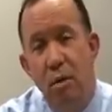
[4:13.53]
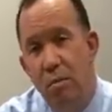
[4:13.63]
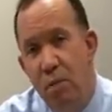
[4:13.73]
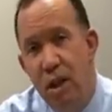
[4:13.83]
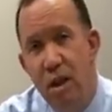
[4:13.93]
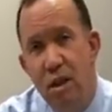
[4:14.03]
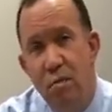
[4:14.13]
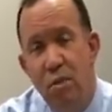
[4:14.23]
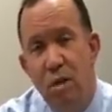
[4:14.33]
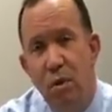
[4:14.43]

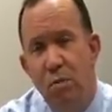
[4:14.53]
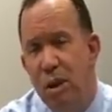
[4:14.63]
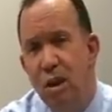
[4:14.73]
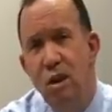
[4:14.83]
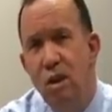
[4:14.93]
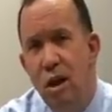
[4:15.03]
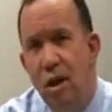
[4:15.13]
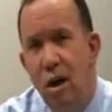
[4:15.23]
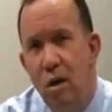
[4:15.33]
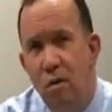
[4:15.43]
opinions of people, but this is
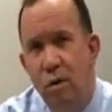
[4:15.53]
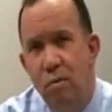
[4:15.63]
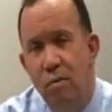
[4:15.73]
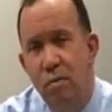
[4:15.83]
done all over.